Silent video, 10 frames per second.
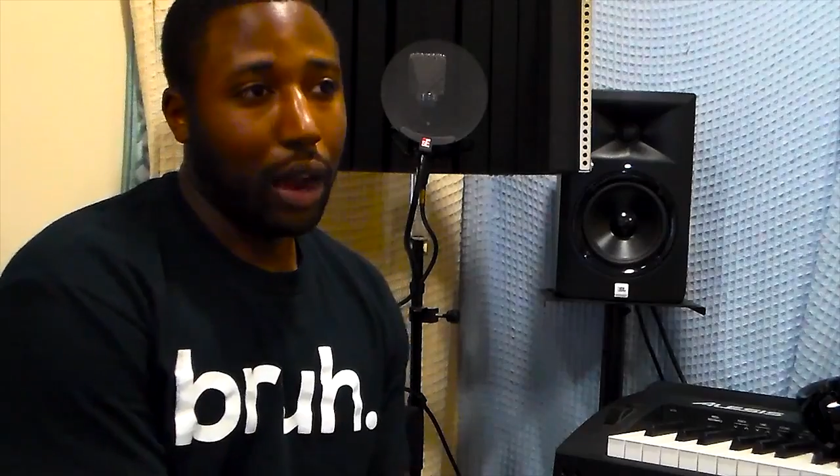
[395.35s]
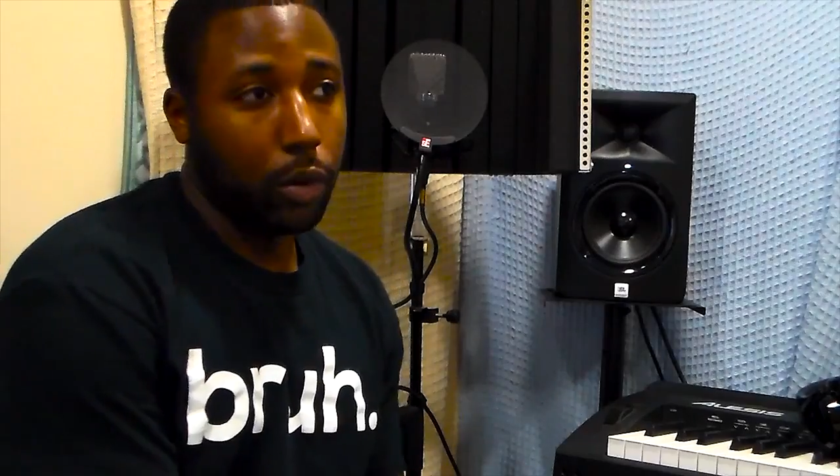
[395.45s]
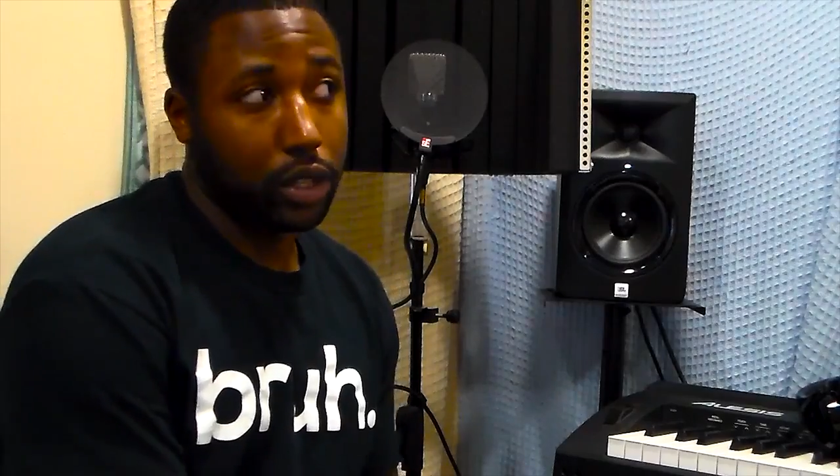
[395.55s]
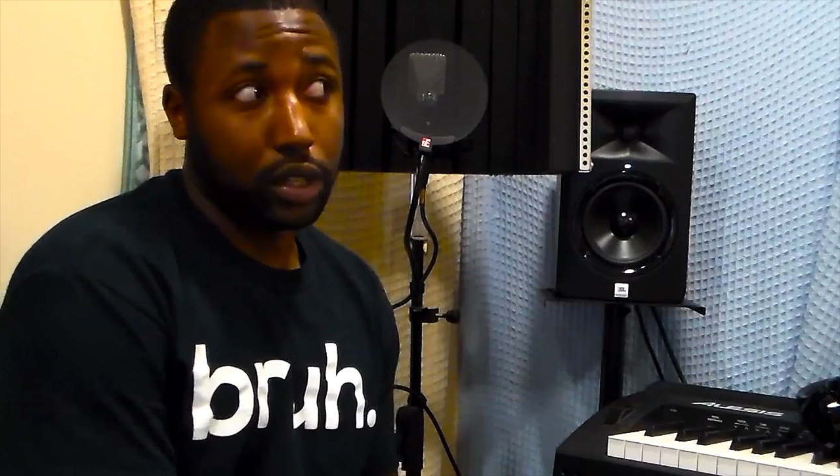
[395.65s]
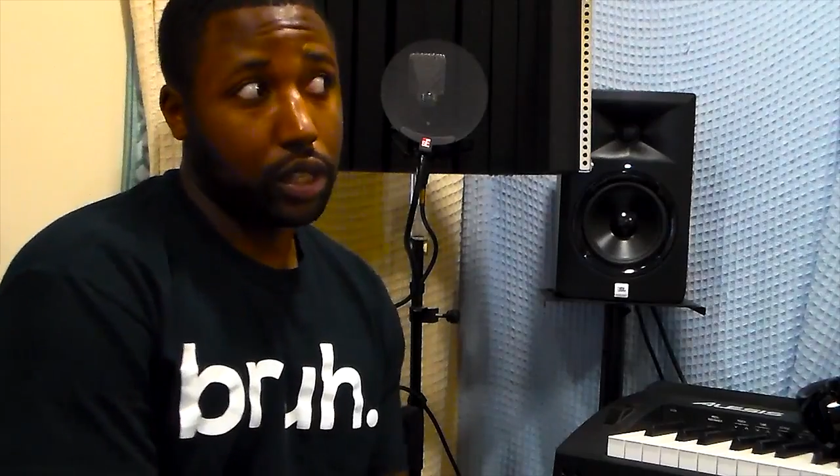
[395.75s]
I
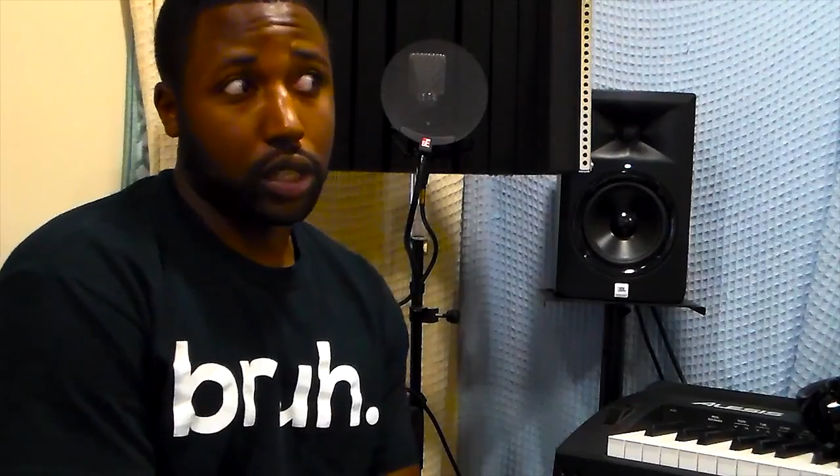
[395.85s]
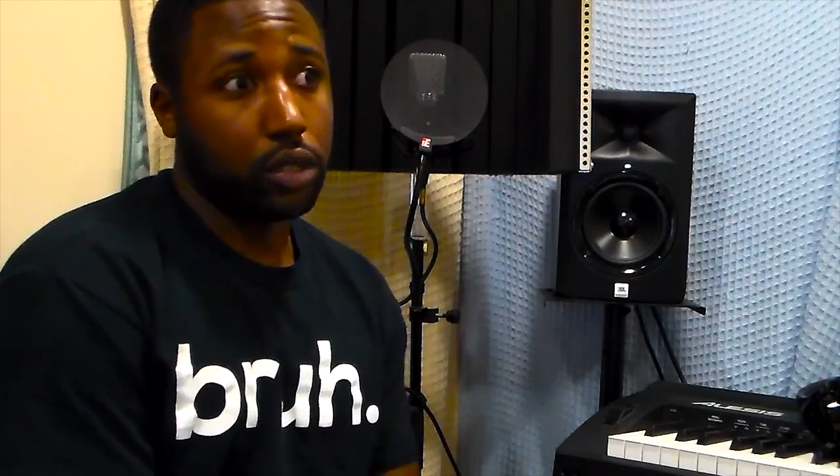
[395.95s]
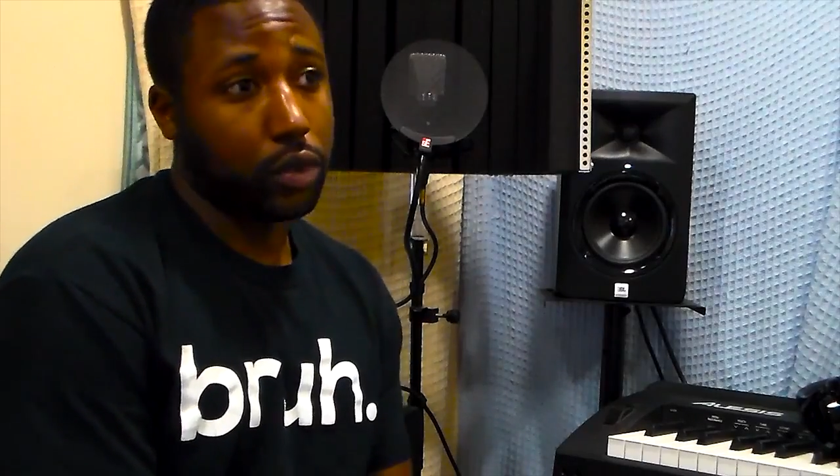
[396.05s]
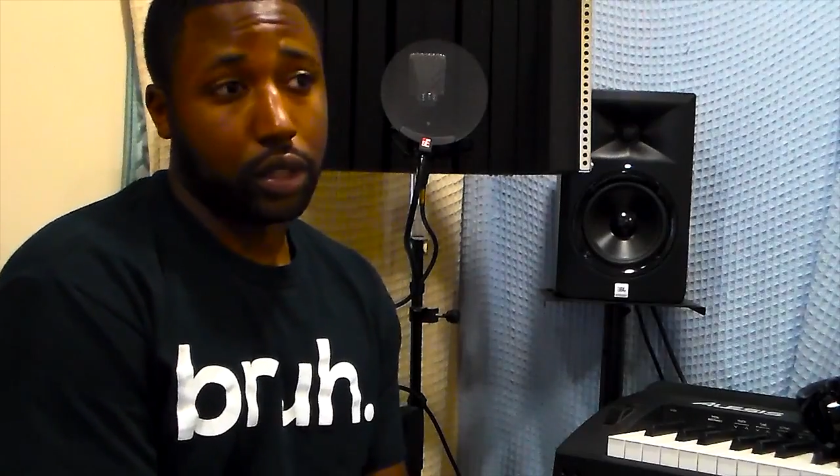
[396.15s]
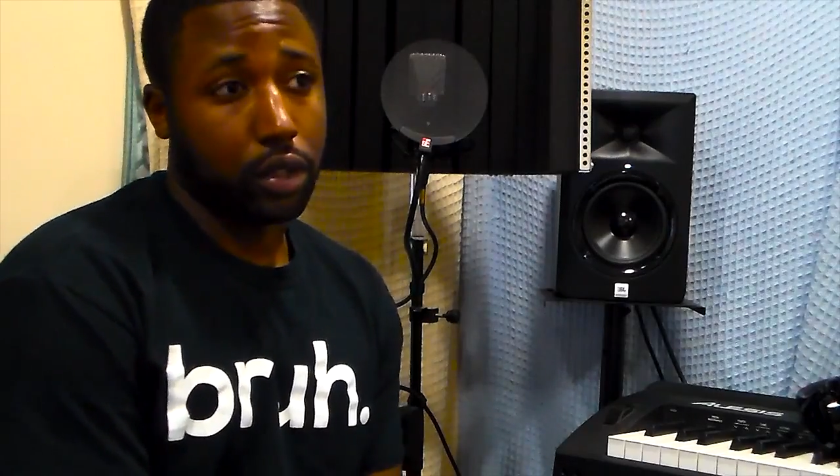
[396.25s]
wasn't
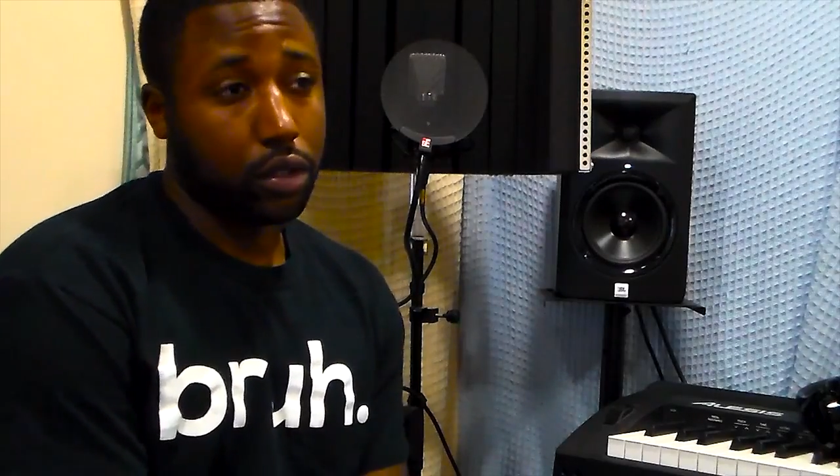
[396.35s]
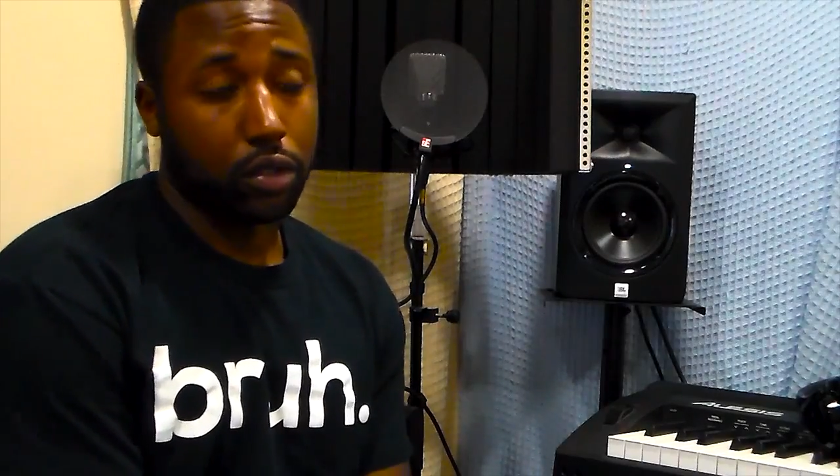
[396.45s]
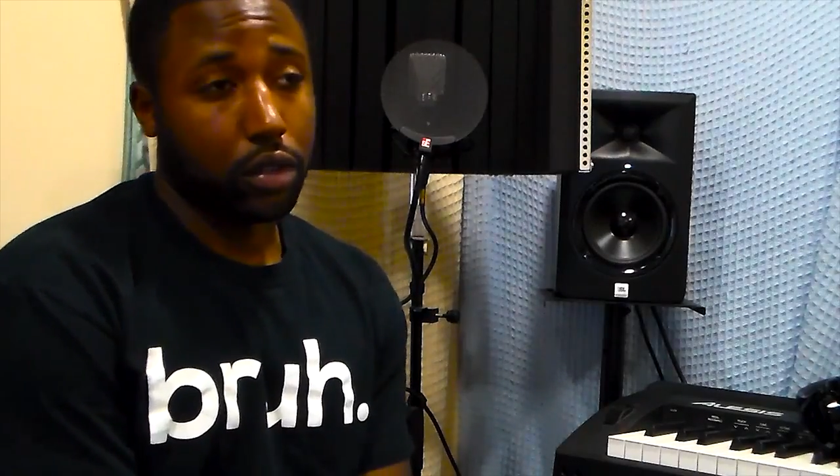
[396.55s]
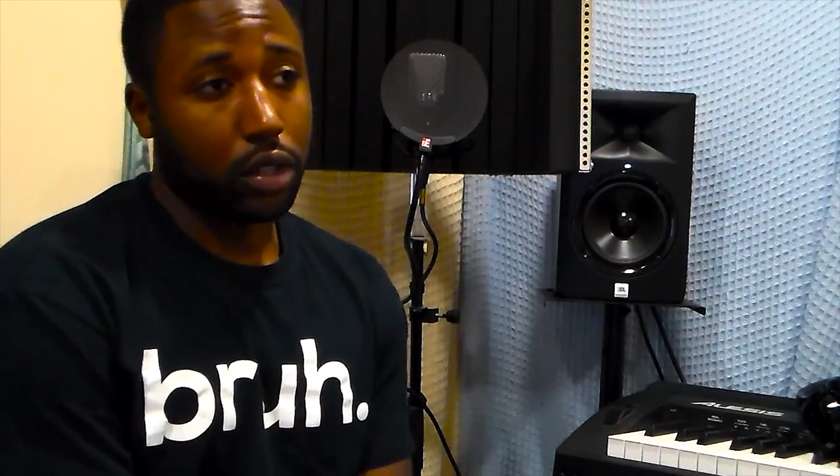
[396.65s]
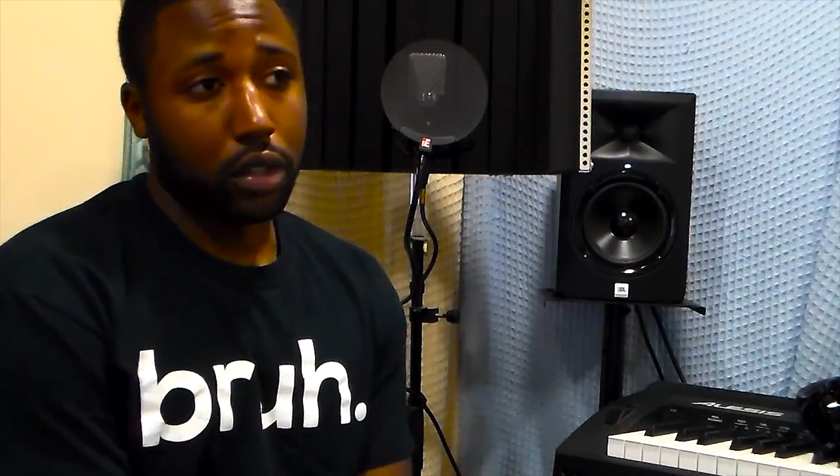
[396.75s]
seeing the
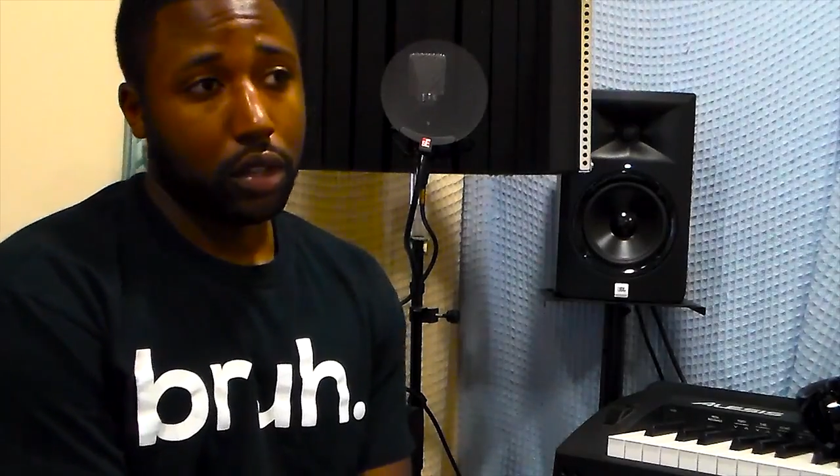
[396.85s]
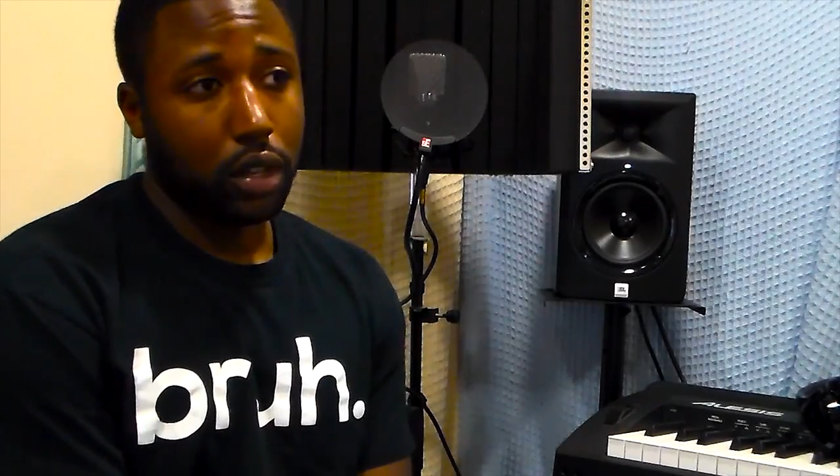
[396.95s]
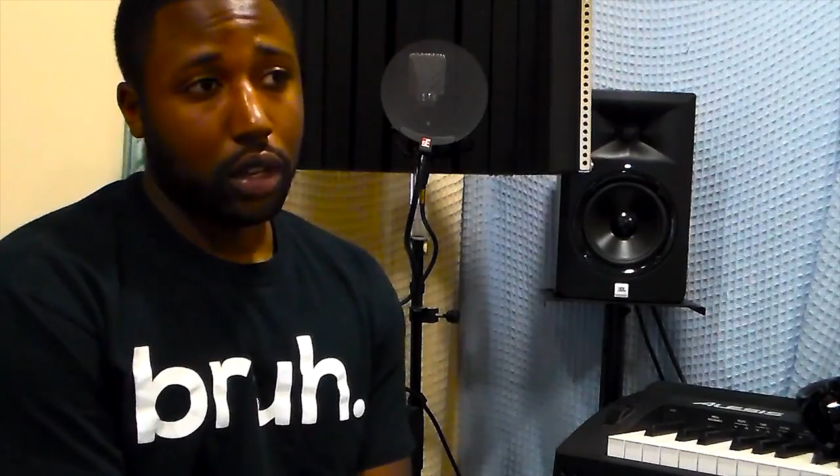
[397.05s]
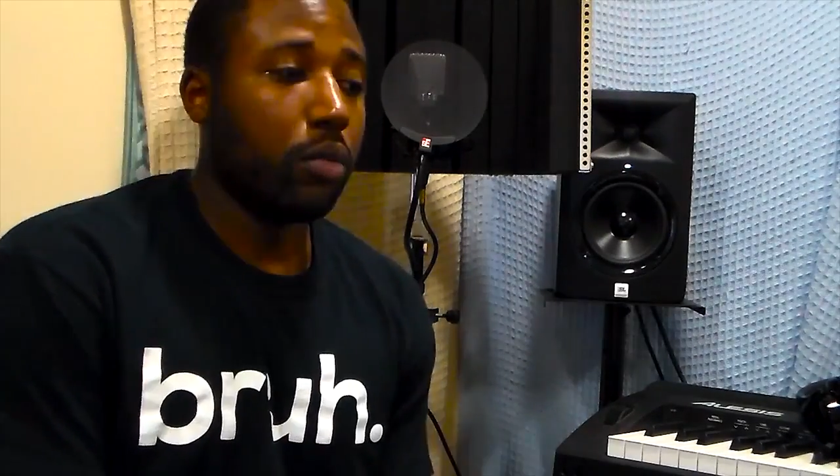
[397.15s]
returns on it.